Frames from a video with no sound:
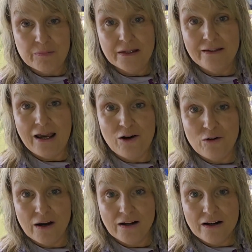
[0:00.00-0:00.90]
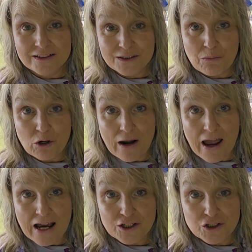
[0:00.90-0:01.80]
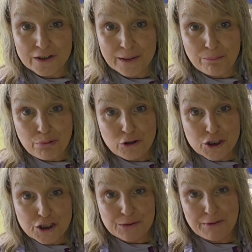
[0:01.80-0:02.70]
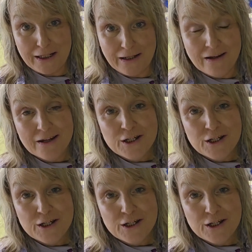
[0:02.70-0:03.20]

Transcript: Now, a customer actually pushed me